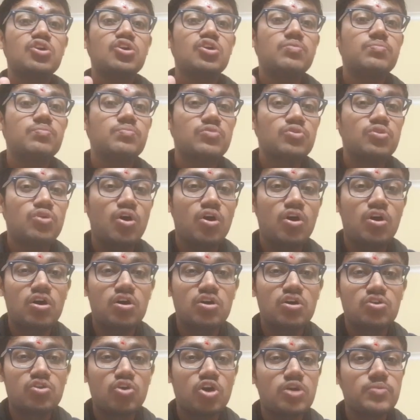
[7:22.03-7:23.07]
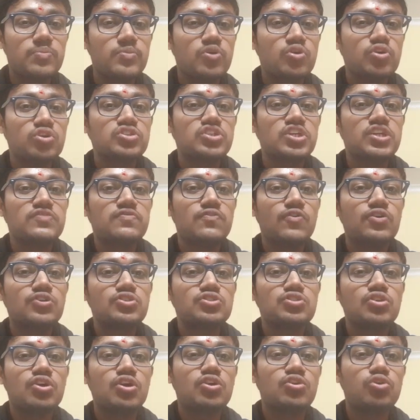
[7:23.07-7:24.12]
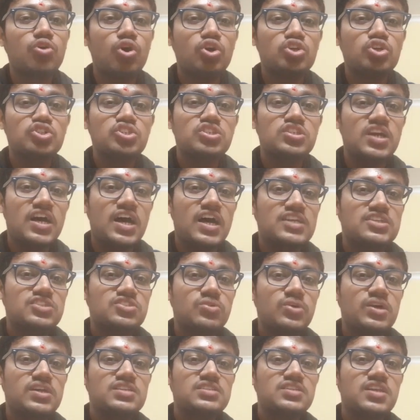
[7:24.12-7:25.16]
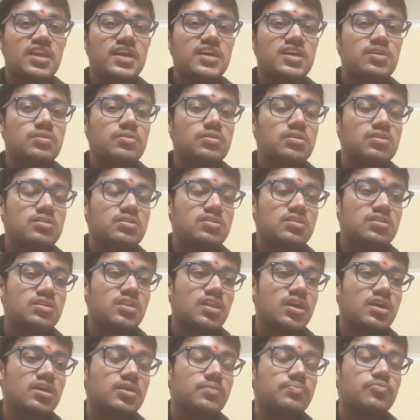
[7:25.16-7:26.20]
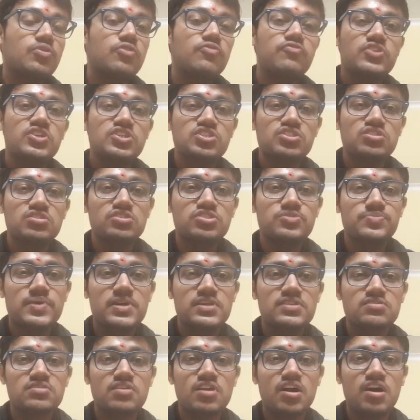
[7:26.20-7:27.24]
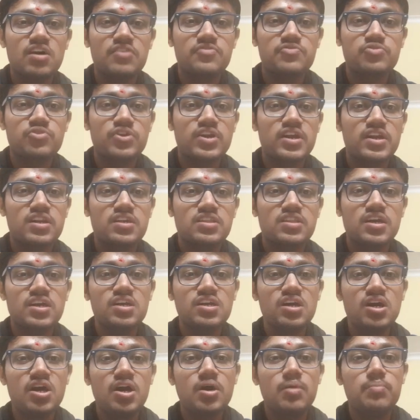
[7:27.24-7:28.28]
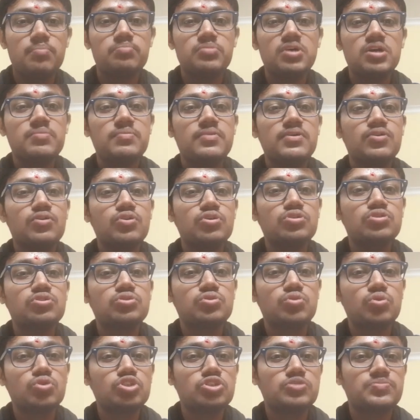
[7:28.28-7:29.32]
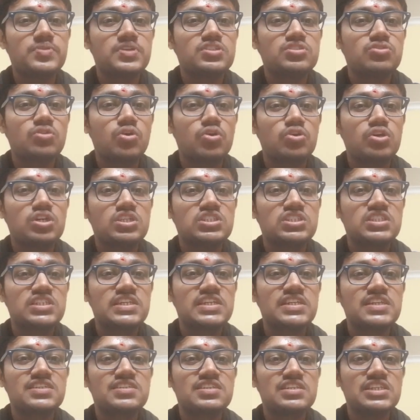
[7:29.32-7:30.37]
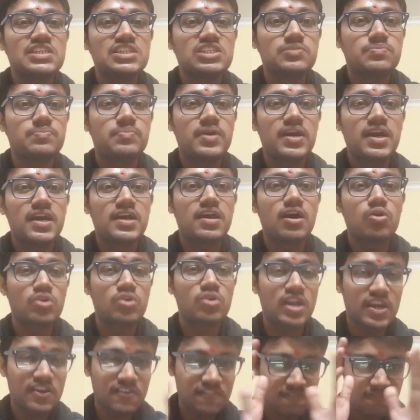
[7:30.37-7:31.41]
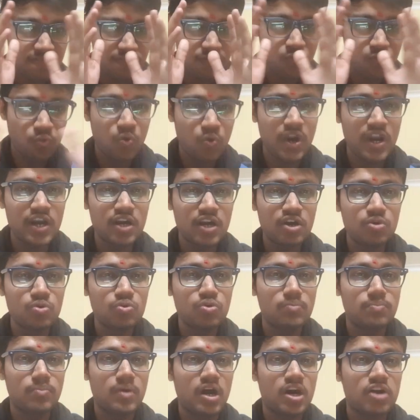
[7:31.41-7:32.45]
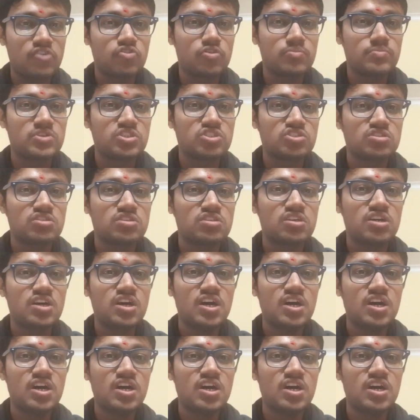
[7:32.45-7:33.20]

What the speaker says: Not because it was dodging asteroids like a professional spacecraft or anything, but because those space rocks are seriously spread out, like way too apart from each other.